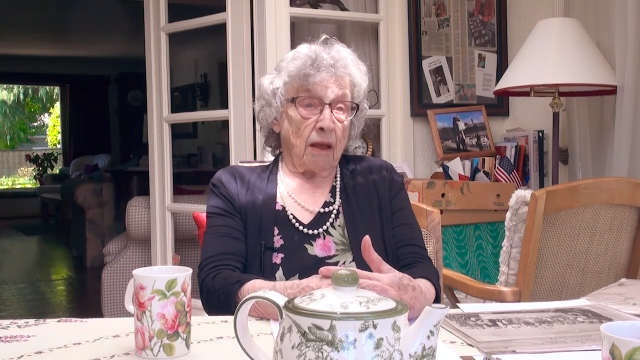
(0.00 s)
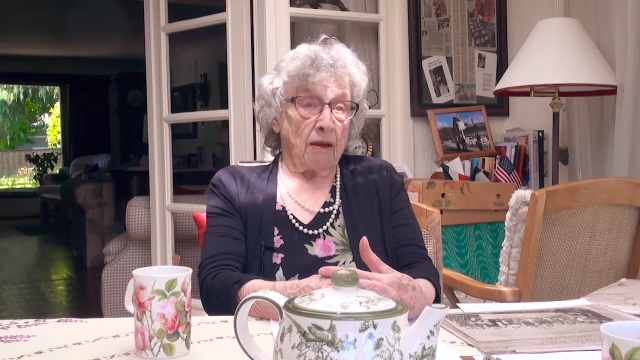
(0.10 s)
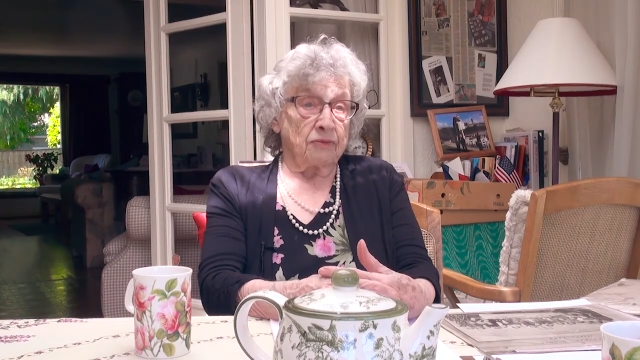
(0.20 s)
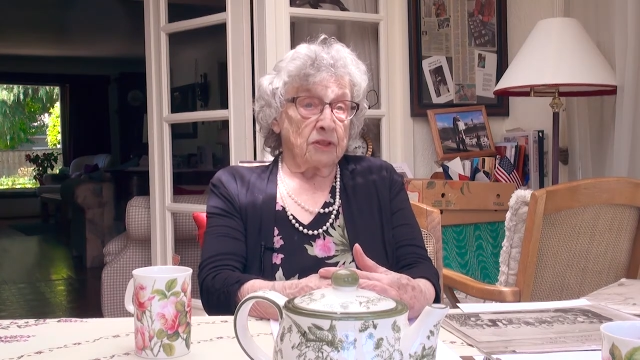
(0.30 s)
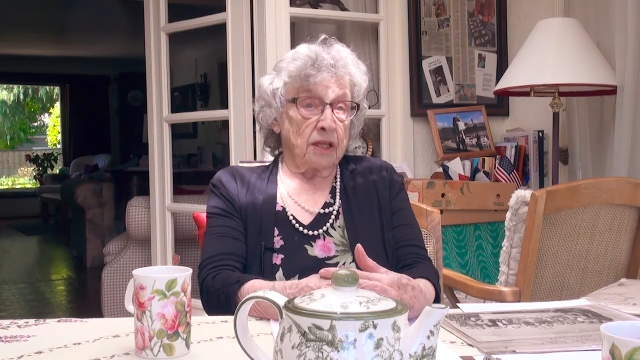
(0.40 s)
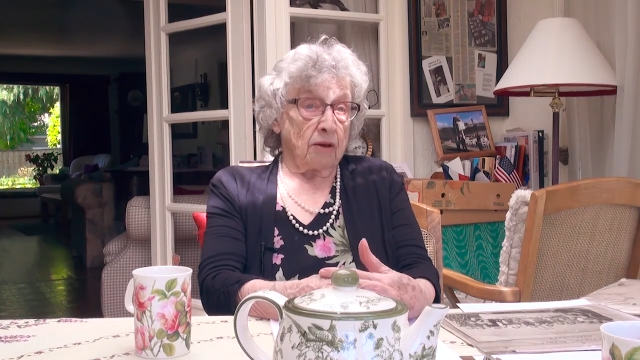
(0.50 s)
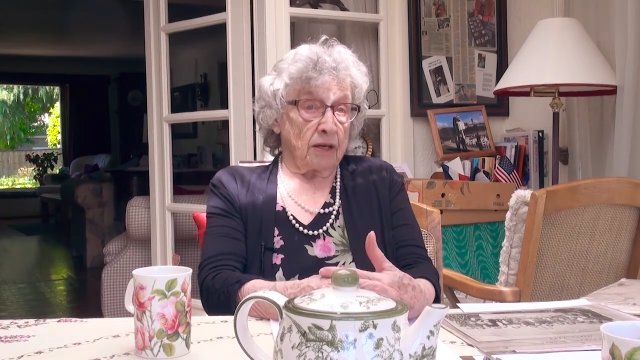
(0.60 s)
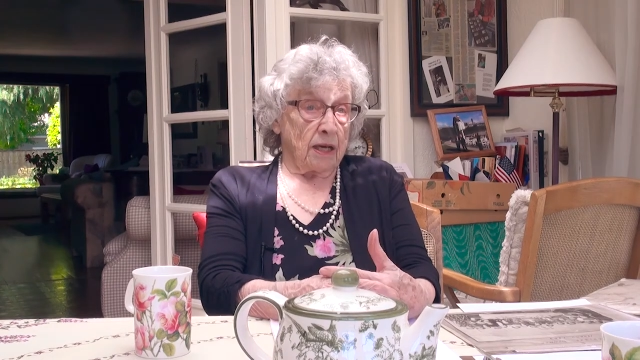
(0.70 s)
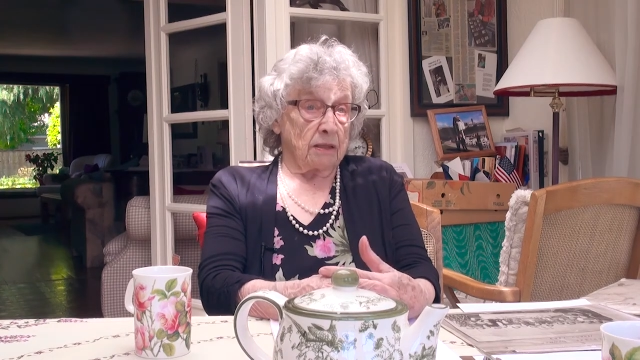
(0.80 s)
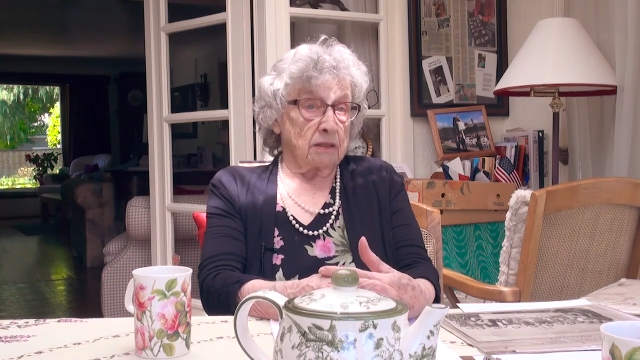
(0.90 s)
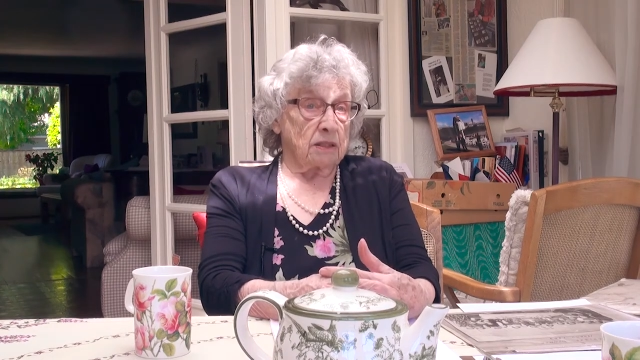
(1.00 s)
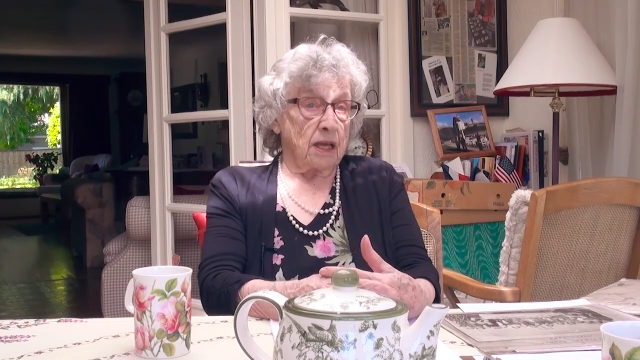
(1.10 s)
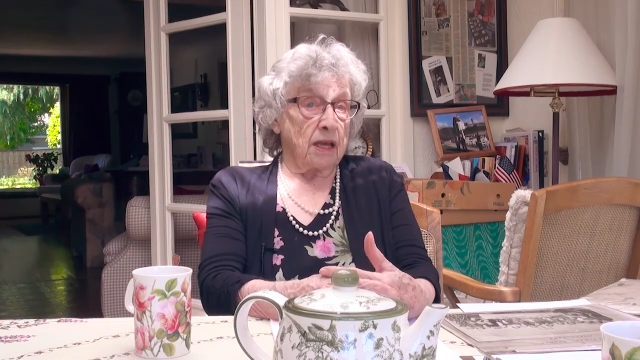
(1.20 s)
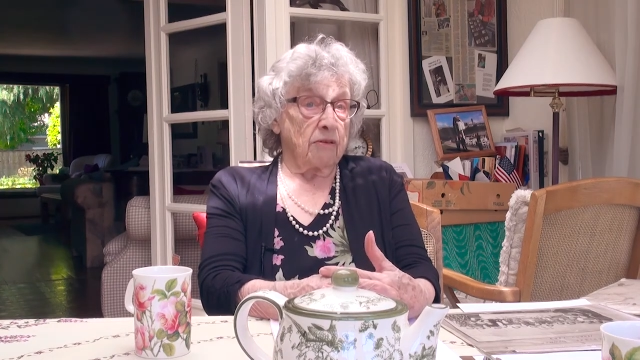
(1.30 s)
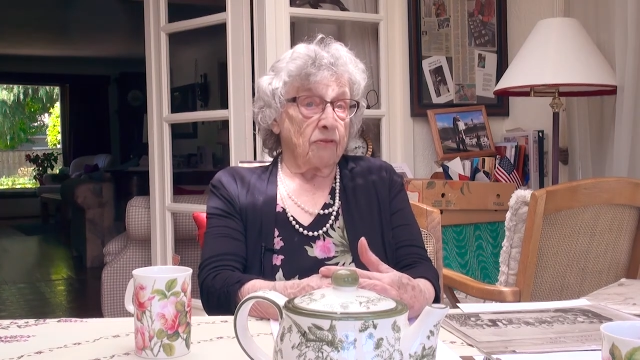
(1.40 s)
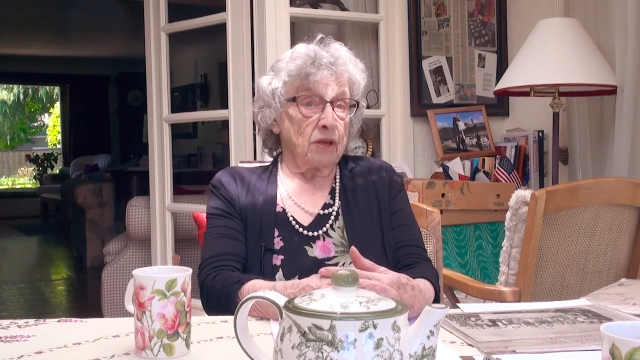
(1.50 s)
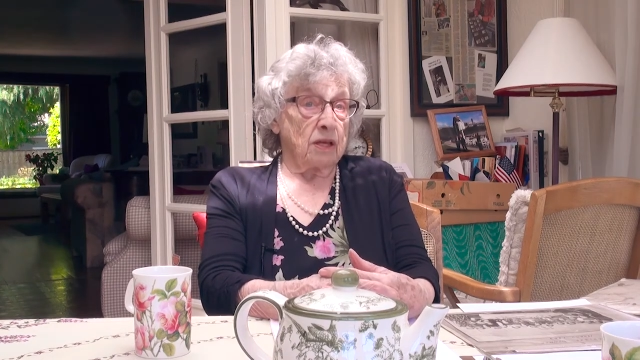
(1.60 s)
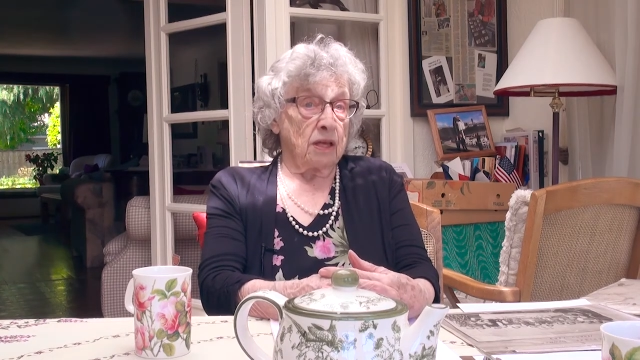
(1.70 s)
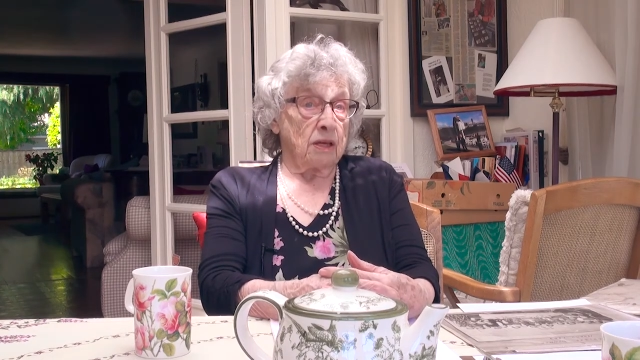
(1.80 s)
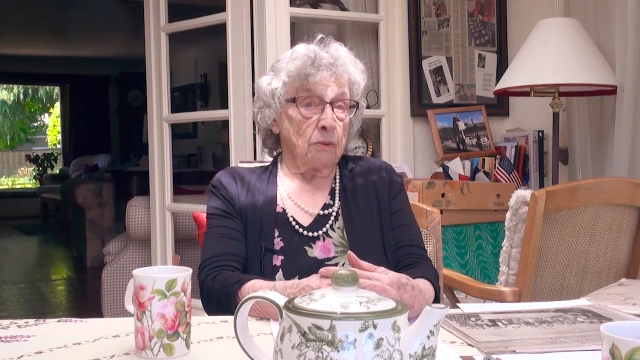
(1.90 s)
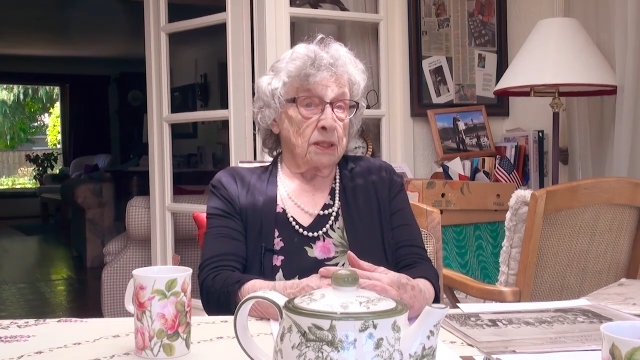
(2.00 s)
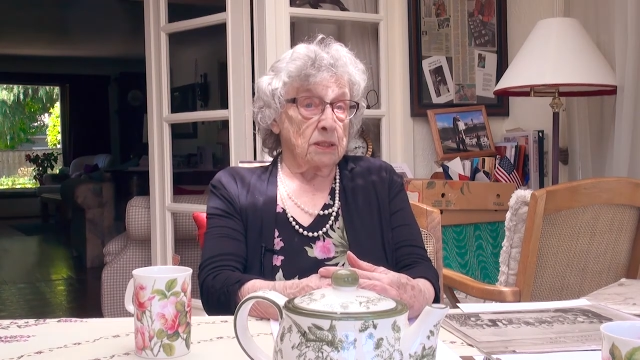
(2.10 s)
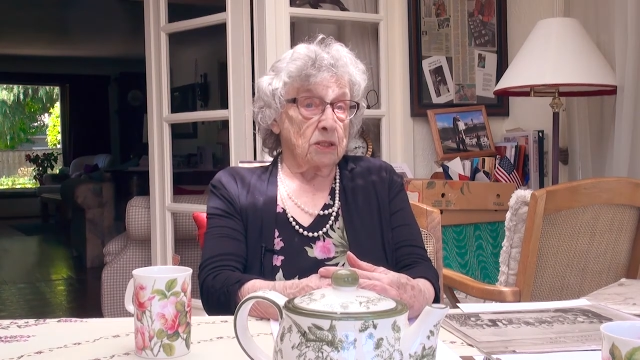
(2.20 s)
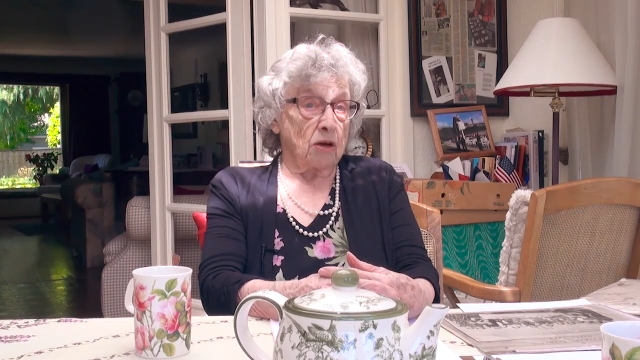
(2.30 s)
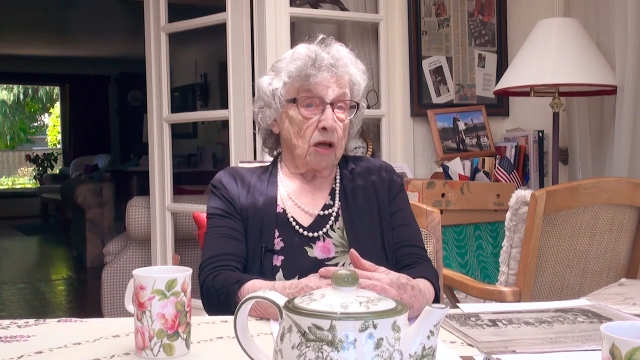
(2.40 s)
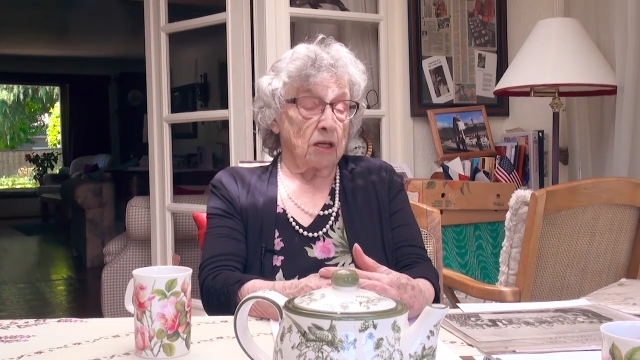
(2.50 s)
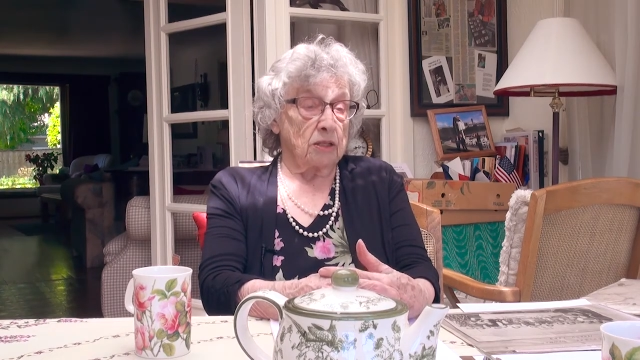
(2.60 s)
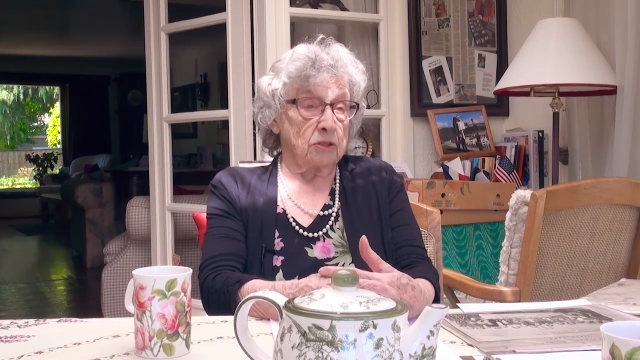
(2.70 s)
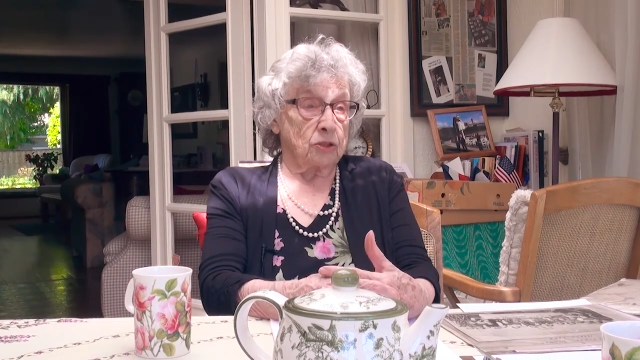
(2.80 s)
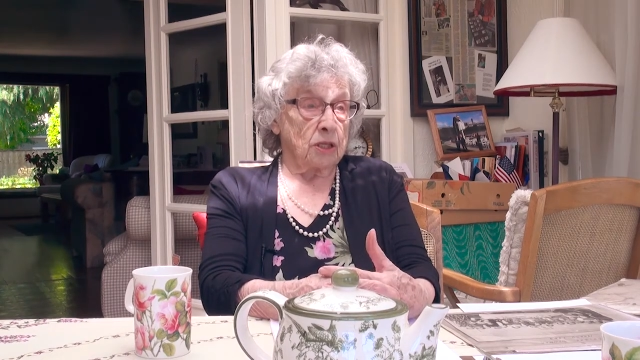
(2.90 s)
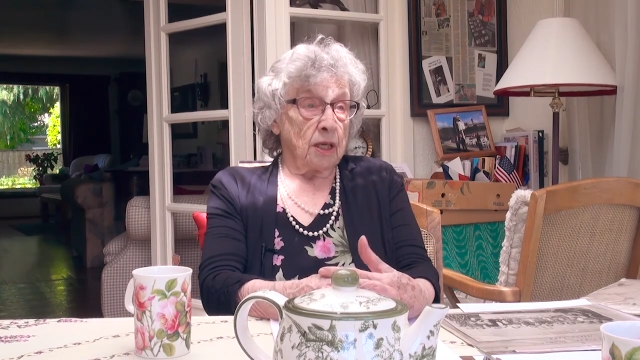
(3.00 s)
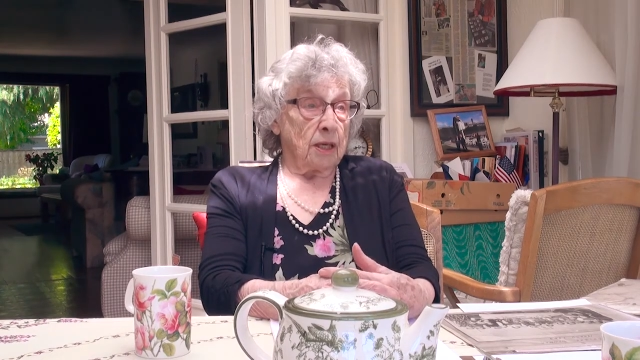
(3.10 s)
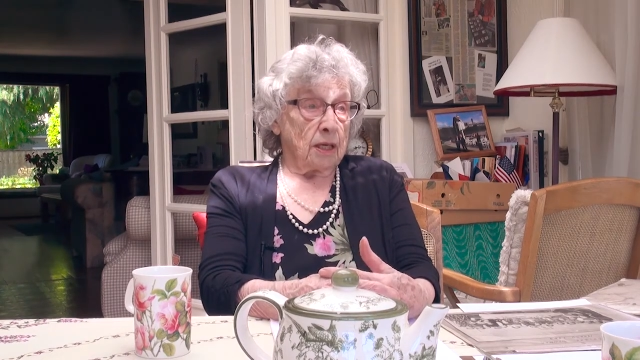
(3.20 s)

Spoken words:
after he got out of the Navy, he went to college.